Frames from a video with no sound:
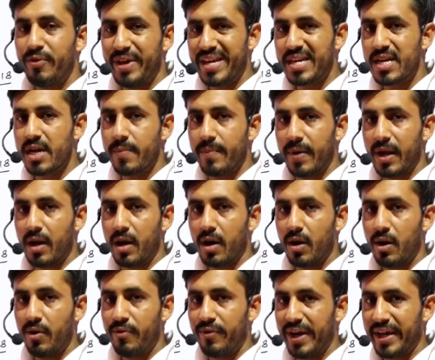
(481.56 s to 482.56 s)
variable
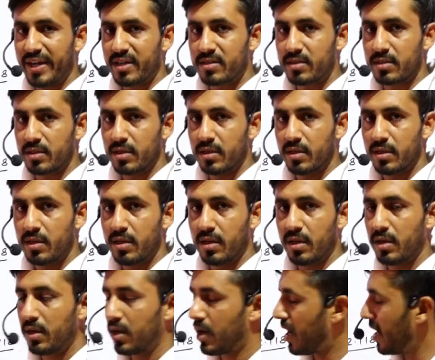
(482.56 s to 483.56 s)
of x
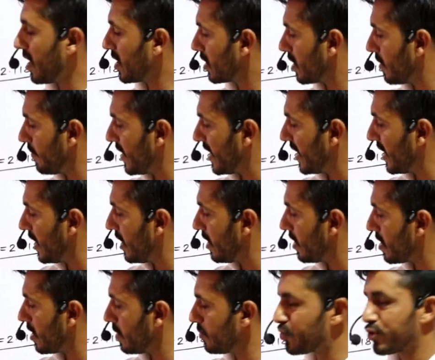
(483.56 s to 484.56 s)
are coming in
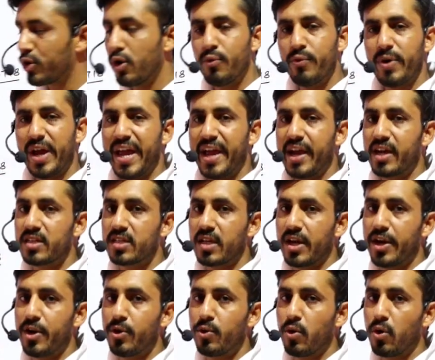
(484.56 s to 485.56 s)
terms of x
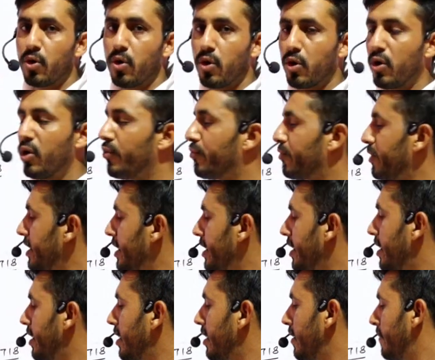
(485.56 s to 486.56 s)
into log of
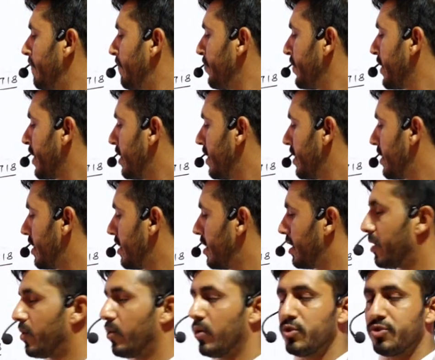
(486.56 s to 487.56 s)
a.
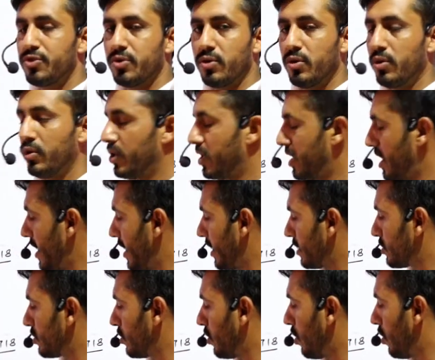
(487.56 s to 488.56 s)
Here also
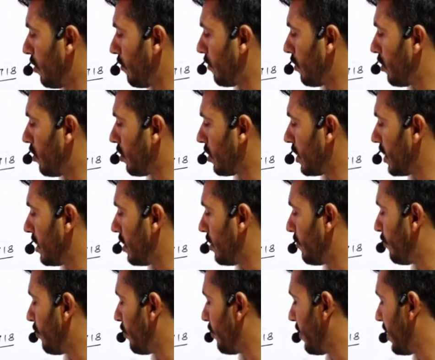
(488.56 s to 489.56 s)
x of log e
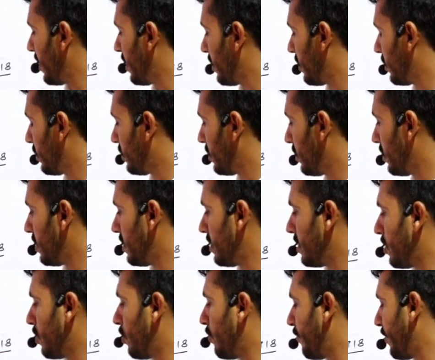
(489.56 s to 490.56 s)

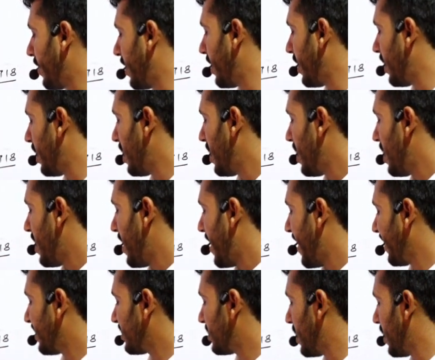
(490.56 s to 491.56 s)
of a,
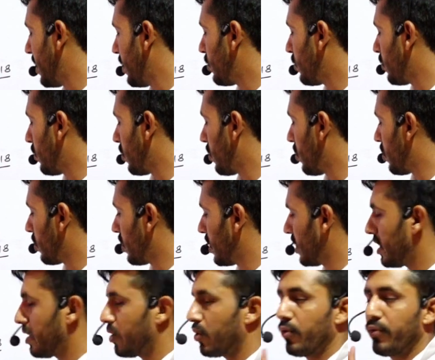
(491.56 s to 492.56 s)
x into
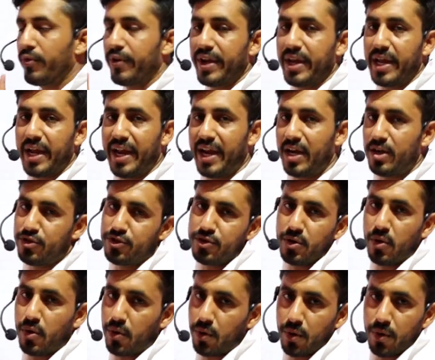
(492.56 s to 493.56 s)
log e of a and so
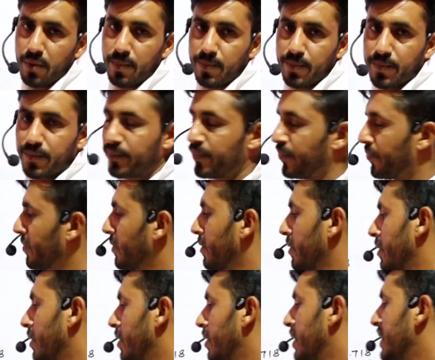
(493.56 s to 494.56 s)
on.
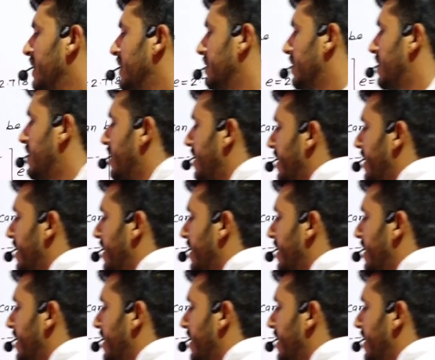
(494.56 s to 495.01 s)
Then